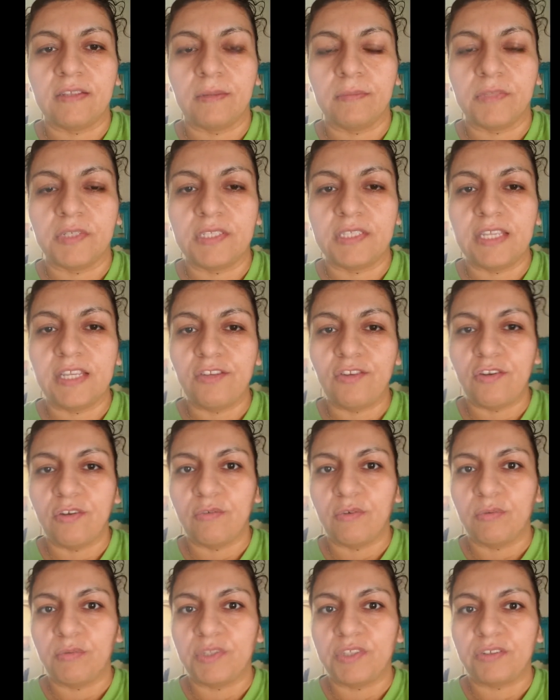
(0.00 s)
continuing
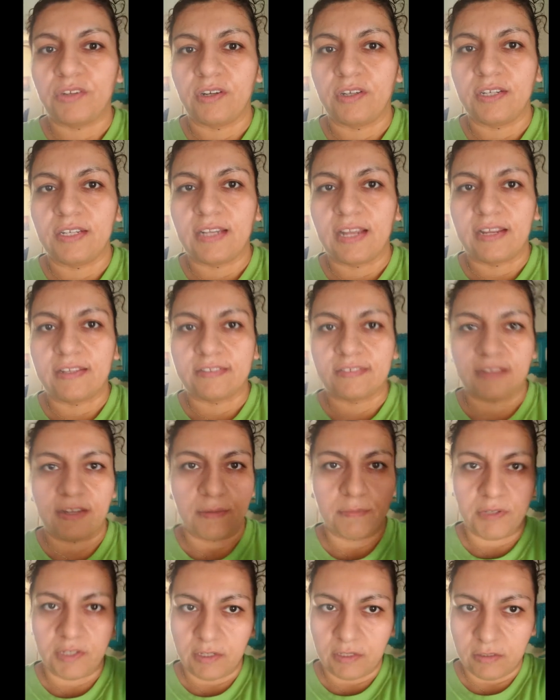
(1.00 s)
what we started last
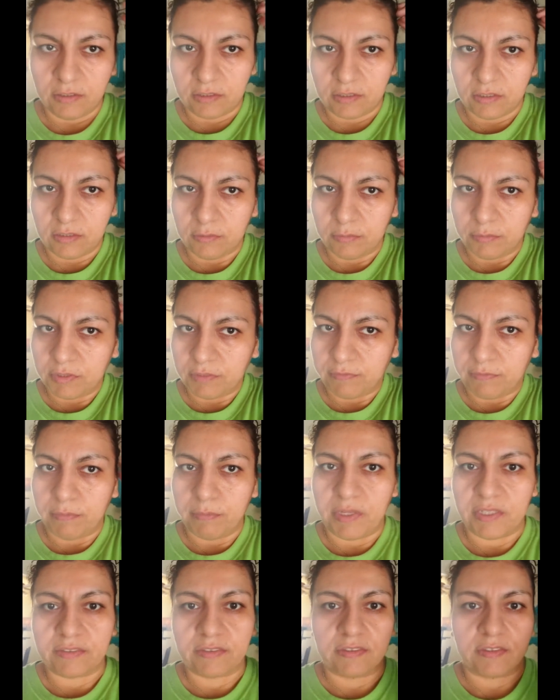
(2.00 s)
time, and I look a little bit of a
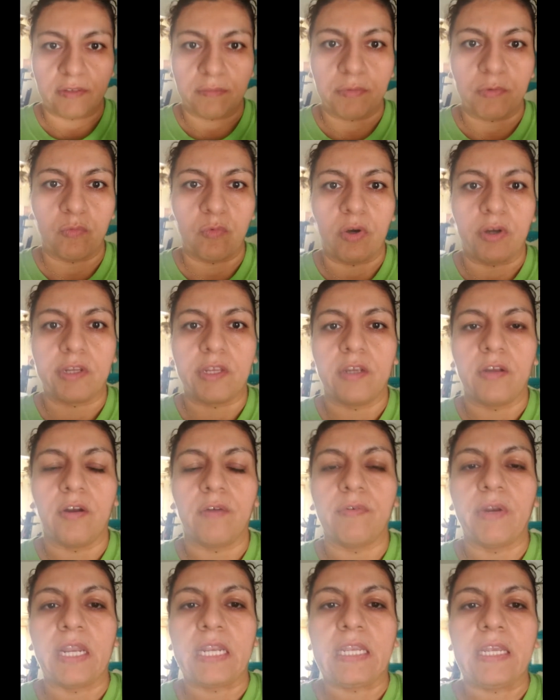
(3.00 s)
mess because I've been working
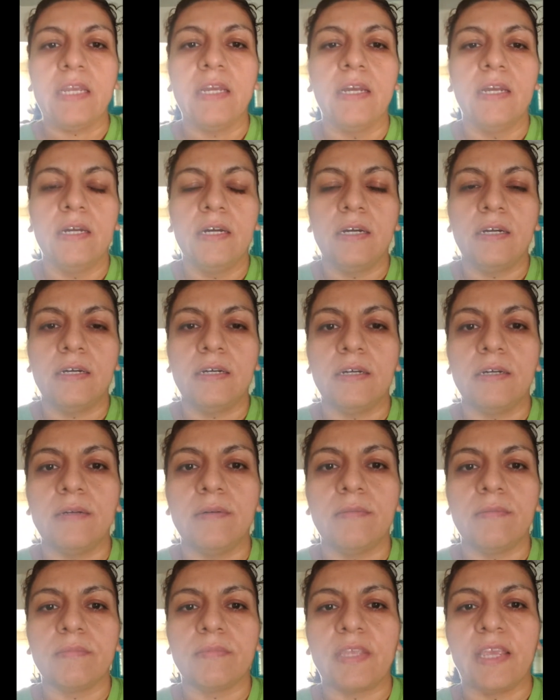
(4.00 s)
already,
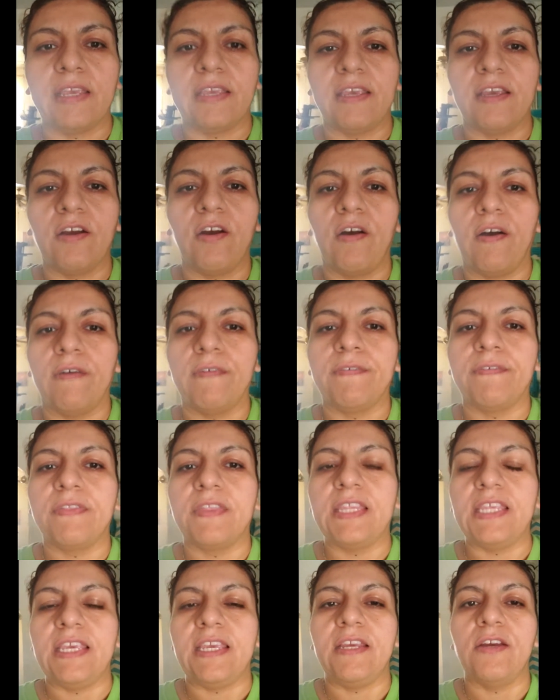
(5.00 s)
taking off
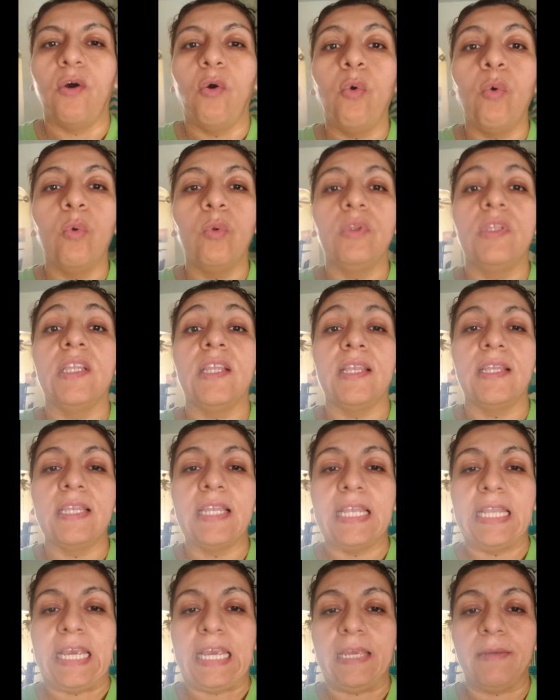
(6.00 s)
the old
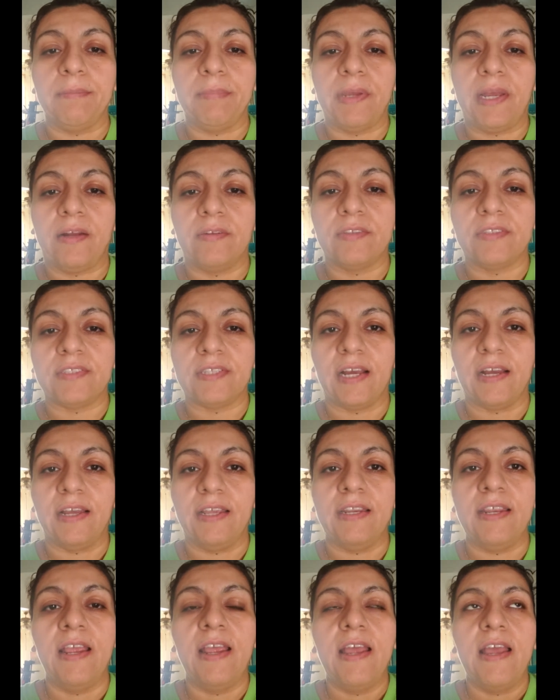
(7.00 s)
lamp
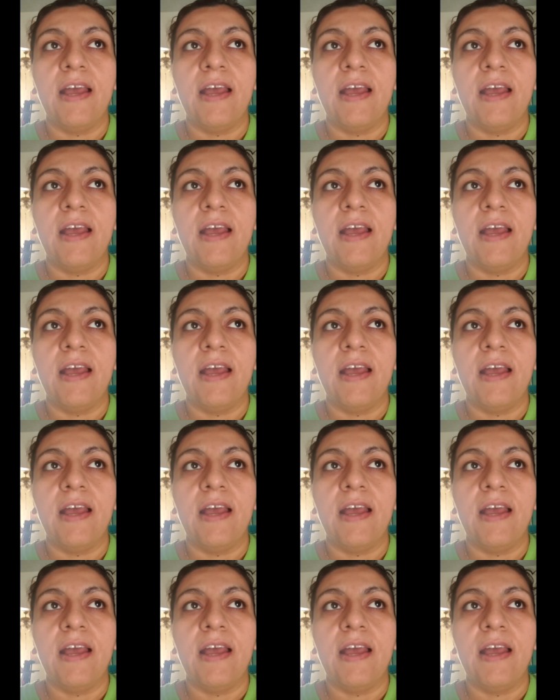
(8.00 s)
outside.